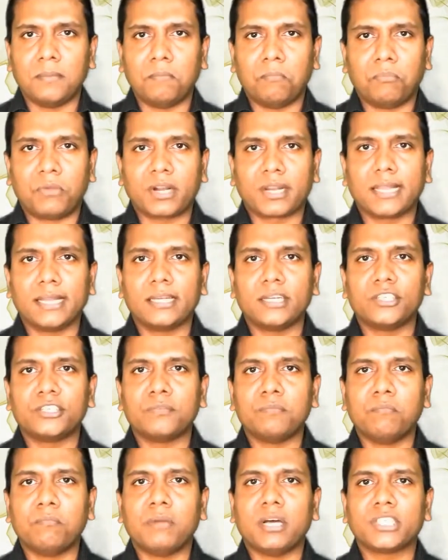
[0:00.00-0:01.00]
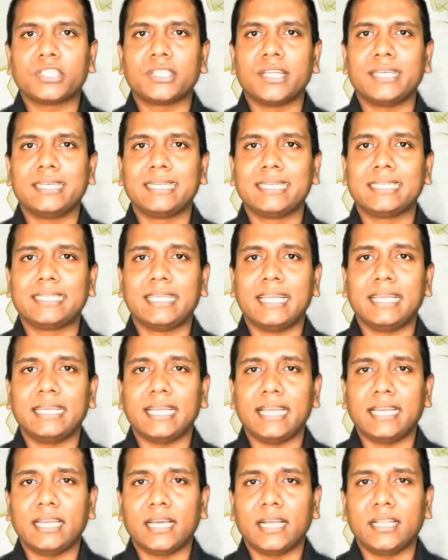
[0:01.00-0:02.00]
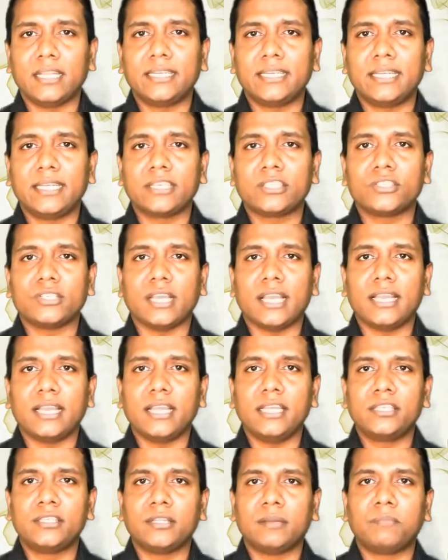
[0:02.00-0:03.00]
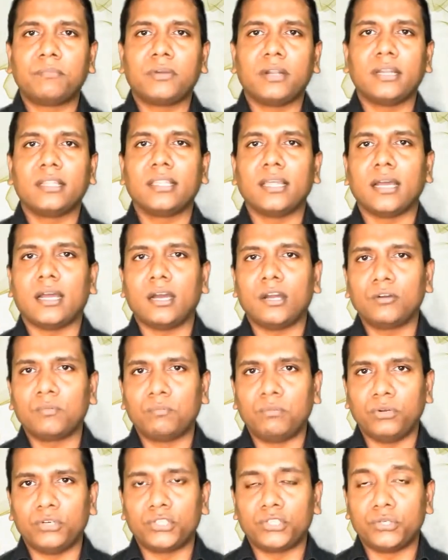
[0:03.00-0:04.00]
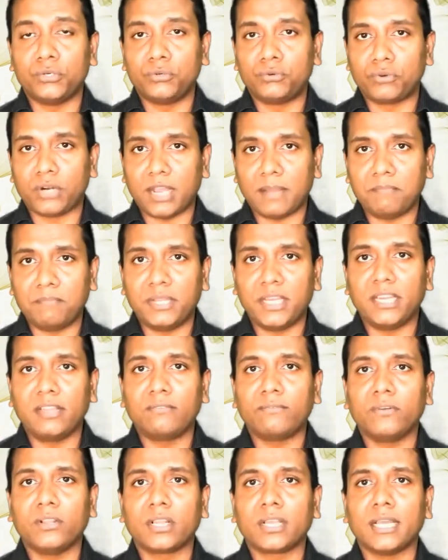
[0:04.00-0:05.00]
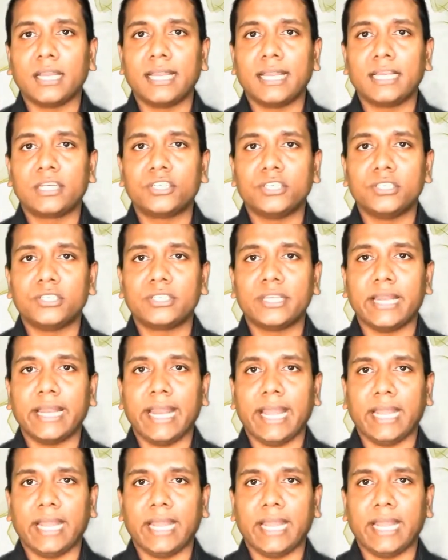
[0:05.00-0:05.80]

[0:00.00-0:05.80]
Marketers must understand analytics and interpret the outputs to drive meaningful connections and